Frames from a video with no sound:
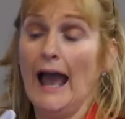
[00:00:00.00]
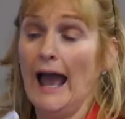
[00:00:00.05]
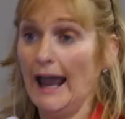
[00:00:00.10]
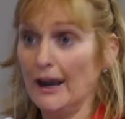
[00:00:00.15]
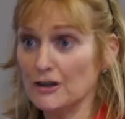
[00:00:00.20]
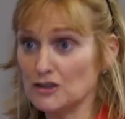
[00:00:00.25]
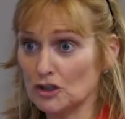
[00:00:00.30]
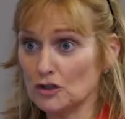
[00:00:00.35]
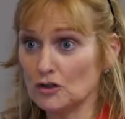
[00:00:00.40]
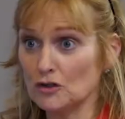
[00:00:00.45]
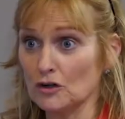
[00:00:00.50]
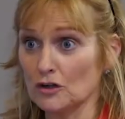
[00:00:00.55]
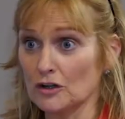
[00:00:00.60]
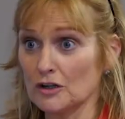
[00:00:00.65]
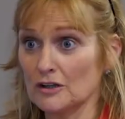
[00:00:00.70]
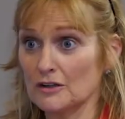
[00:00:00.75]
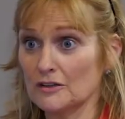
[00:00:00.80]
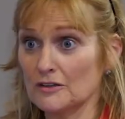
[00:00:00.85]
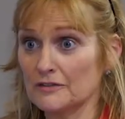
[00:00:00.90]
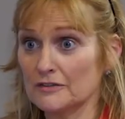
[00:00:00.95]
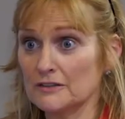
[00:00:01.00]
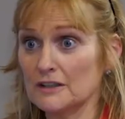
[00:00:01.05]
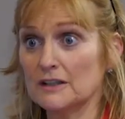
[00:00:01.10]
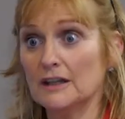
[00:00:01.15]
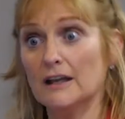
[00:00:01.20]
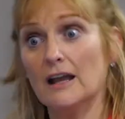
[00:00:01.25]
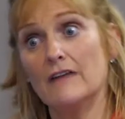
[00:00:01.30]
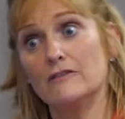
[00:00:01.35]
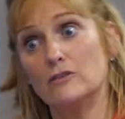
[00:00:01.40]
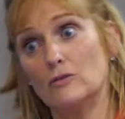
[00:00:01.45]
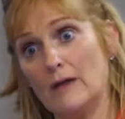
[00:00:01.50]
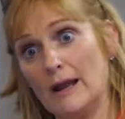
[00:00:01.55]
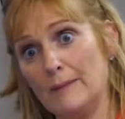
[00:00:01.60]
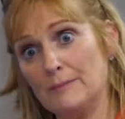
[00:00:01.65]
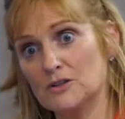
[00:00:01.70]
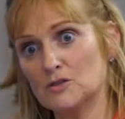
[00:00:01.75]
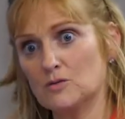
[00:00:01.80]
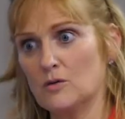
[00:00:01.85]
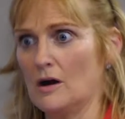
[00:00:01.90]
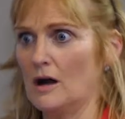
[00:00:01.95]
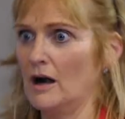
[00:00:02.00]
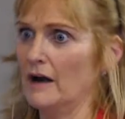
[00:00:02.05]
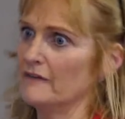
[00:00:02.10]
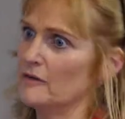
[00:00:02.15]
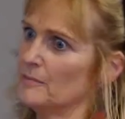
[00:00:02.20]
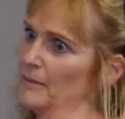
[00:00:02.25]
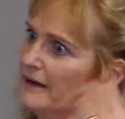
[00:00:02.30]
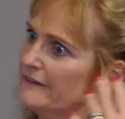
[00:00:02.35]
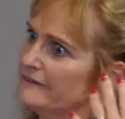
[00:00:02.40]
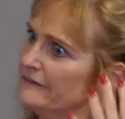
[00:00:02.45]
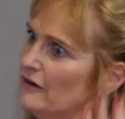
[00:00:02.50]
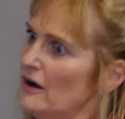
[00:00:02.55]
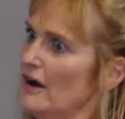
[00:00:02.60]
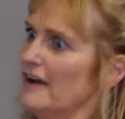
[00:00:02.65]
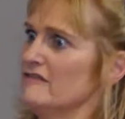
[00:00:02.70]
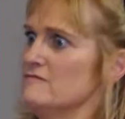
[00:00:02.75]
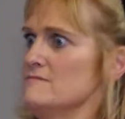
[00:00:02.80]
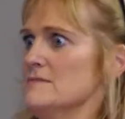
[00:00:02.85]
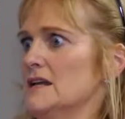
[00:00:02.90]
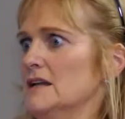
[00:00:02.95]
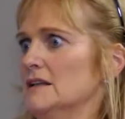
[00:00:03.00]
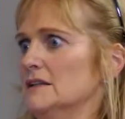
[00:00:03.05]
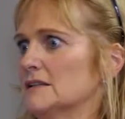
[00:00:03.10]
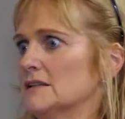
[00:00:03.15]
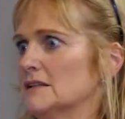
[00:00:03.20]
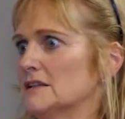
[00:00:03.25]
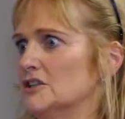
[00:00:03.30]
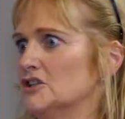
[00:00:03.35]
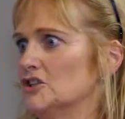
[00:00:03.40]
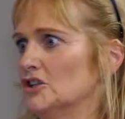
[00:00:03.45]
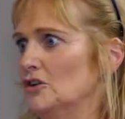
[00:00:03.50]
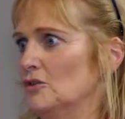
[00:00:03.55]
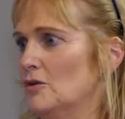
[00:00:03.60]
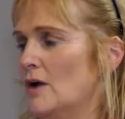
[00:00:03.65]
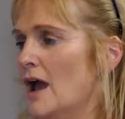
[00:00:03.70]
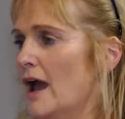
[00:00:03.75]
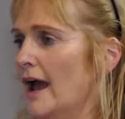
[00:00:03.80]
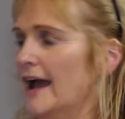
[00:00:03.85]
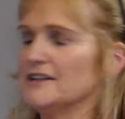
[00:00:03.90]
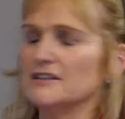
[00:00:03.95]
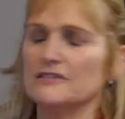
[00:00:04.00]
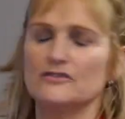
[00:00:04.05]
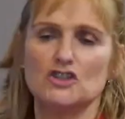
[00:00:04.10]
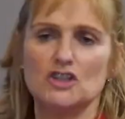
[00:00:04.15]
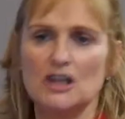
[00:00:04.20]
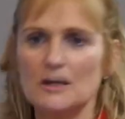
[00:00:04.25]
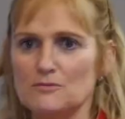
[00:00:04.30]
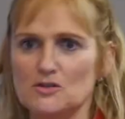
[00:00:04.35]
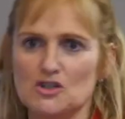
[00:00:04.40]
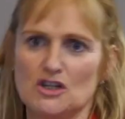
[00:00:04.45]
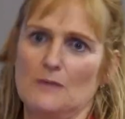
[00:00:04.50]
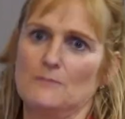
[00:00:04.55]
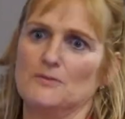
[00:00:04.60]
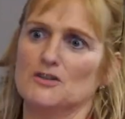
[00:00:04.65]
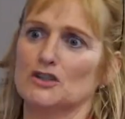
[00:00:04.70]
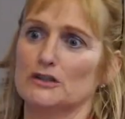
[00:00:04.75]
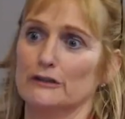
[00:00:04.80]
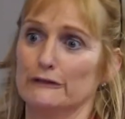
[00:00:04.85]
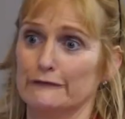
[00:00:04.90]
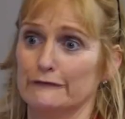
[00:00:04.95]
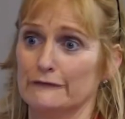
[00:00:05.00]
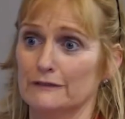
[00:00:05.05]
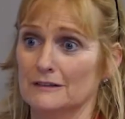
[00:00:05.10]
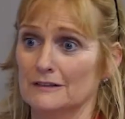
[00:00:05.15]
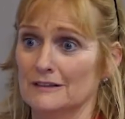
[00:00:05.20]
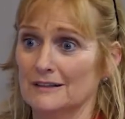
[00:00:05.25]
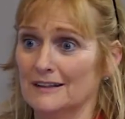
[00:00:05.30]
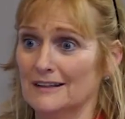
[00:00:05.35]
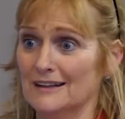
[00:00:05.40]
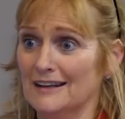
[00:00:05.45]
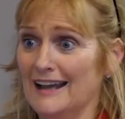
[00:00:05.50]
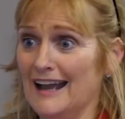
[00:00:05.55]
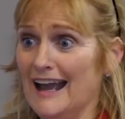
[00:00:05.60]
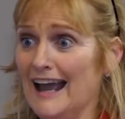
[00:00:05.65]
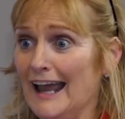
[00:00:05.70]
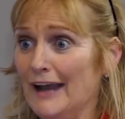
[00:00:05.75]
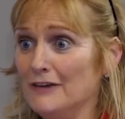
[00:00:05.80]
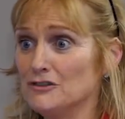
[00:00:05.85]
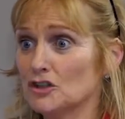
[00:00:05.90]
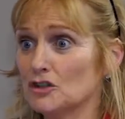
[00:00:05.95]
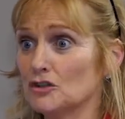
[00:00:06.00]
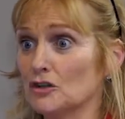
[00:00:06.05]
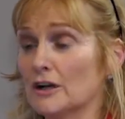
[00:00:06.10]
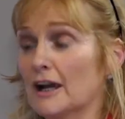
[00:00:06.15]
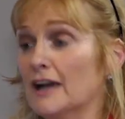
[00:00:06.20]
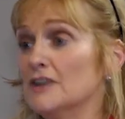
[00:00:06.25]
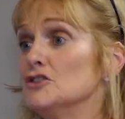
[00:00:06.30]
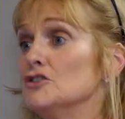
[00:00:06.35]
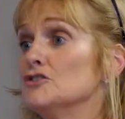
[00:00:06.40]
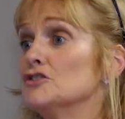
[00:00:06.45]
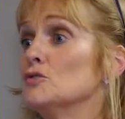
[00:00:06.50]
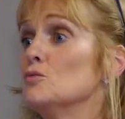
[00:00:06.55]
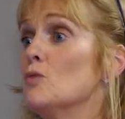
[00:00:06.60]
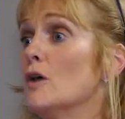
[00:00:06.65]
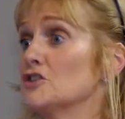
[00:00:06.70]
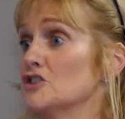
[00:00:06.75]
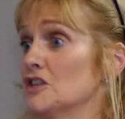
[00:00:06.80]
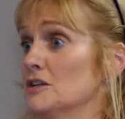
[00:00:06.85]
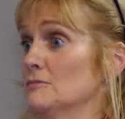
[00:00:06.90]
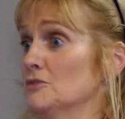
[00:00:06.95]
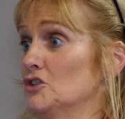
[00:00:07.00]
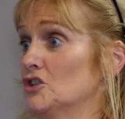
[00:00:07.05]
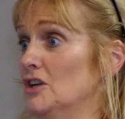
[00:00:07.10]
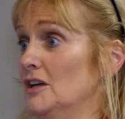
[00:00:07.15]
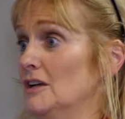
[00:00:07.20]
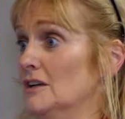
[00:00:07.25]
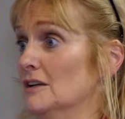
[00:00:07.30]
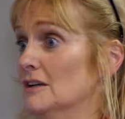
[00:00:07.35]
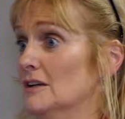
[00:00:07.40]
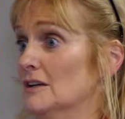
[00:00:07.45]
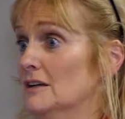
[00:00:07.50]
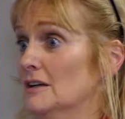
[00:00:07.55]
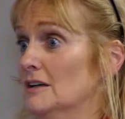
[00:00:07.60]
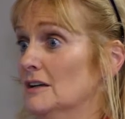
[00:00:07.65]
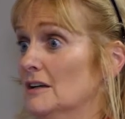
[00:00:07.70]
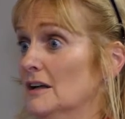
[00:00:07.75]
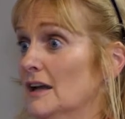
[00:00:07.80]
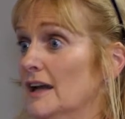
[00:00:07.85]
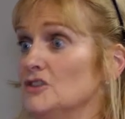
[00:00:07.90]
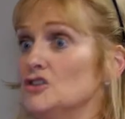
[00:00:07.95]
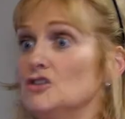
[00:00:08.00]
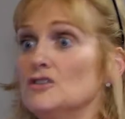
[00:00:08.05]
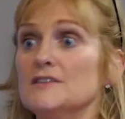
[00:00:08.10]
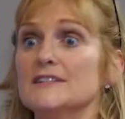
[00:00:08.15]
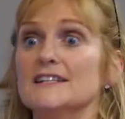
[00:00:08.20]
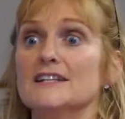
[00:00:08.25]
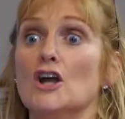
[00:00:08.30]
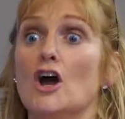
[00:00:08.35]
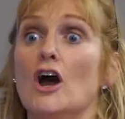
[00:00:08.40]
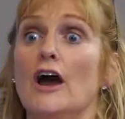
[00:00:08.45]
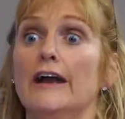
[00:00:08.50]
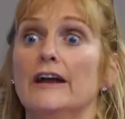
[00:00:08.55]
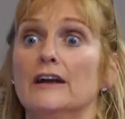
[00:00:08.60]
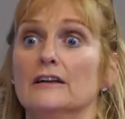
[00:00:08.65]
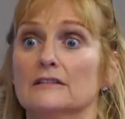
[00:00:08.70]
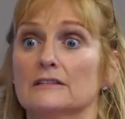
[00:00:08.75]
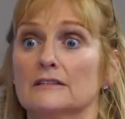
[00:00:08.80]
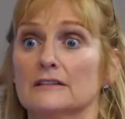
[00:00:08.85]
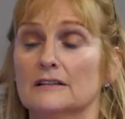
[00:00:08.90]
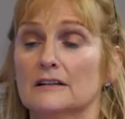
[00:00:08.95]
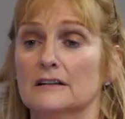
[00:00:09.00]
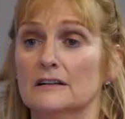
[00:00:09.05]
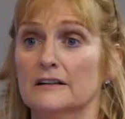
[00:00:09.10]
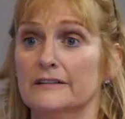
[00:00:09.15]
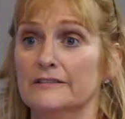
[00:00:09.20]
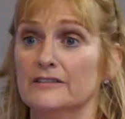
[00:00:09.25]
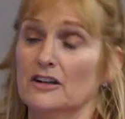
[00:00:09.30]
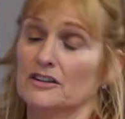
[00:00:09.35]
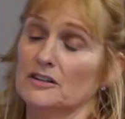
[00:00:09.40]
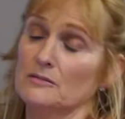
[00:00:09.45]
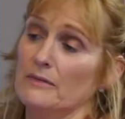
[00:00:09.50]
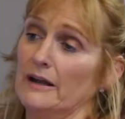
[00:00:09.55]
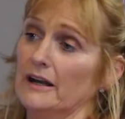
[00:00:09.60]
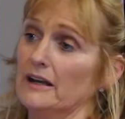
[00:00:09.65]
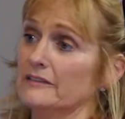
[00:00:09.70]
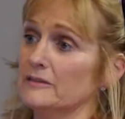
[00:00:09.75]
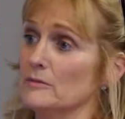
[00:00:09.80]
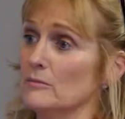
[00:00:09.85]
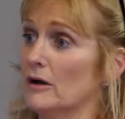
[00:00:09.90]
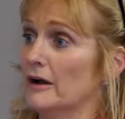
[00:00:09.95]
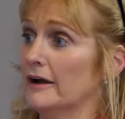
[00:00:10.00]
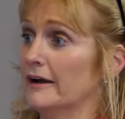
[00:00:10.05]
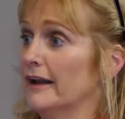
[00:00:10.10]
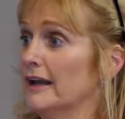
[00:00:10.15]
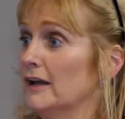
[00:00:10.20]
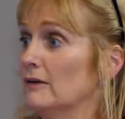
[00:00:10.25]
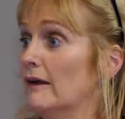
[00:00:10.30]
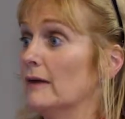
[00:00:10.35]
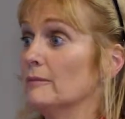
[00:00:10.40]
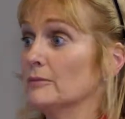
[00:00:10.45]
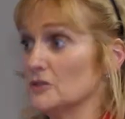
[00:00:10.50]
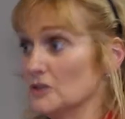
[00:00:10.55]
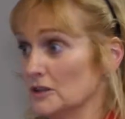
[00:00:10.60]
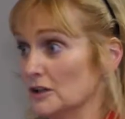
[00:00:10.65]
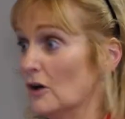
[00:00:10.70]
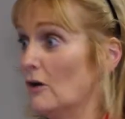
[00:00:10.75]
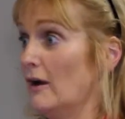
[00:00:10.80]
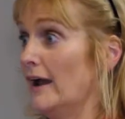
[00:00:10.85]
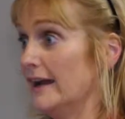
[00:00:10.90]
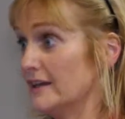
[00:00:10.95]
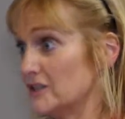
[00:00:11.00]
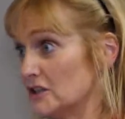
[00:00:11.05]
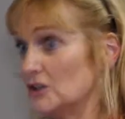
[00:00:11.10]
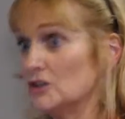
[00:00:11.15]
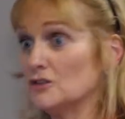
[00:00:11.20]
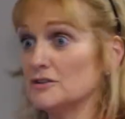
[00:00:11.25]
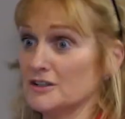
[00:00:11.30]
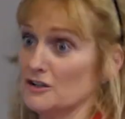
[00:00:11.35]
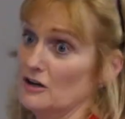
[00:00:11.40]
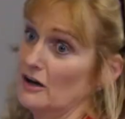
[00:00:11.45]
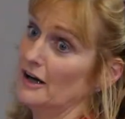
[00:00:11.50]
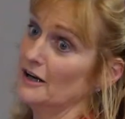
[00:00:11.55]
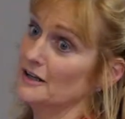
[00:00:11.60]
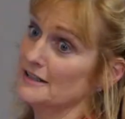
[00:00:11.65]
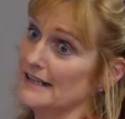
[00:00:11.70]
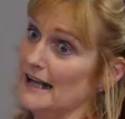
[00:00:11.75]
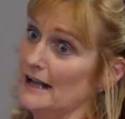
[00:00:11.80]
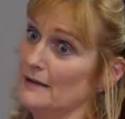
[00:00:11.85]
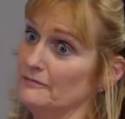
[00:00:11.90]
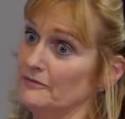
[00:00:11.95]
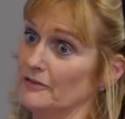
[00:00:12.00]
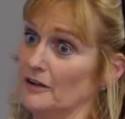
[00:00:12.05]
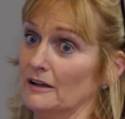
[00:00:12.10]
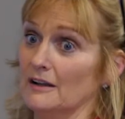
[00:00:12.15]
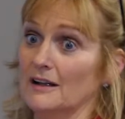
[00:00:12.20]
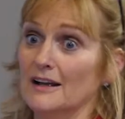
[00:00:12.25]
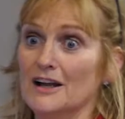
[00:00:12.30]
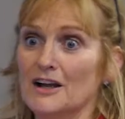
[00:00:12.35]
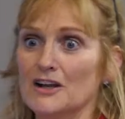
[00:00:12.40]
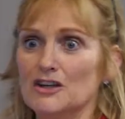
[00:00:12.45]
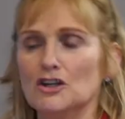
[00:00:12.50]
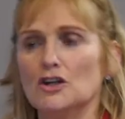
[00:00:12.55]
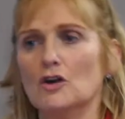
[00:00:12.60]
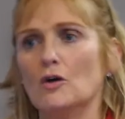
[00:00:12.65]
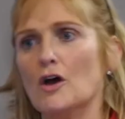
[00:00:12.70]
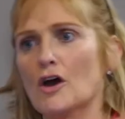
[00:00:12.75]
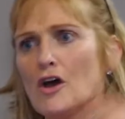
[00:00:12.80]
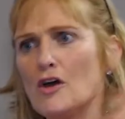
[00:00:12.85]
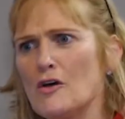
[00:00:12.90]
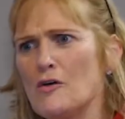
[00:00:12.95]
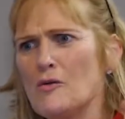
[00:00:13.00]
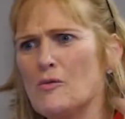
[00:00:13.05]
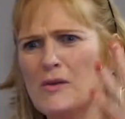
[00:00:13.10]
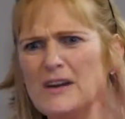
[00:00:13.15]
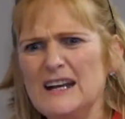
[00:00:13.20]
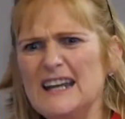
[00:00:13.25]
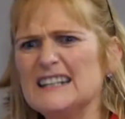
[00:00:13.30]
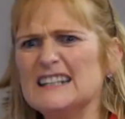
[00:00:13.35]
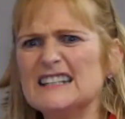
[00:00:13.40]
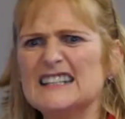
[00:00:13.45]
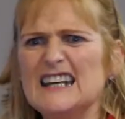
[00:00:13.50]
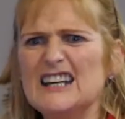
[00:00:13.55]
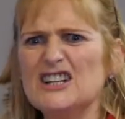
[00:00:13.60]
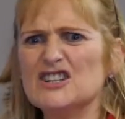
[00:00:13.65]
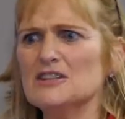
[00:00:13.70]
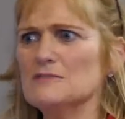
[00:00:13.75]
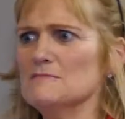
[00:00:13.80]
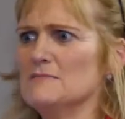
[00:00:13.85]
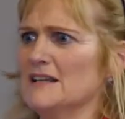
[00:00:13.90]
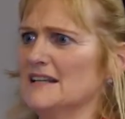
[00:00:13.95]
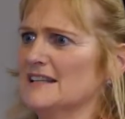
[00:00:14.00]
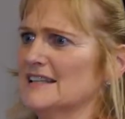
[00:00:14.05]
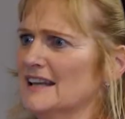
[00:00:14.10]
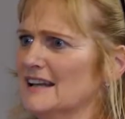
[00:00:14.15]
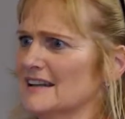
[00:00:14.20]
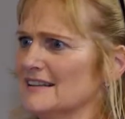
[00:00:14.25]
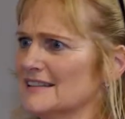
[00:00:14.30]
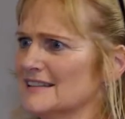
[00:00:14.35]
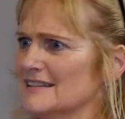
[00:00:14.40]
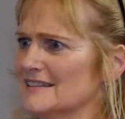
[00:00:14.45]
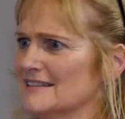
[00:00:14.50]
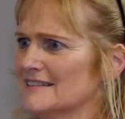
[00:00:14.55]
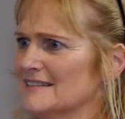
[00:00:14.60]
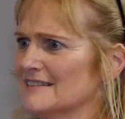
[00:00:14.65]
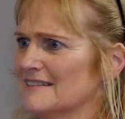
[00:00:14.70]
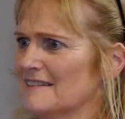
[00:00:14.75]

How to cook, that they have a repertoire of about 5 meals to do out of cheap stuff. How to cook, how to use the washing machine, how to use an iron. Not that many of them iron anyway, but how to use an iron is helpful. We need to teach them these things.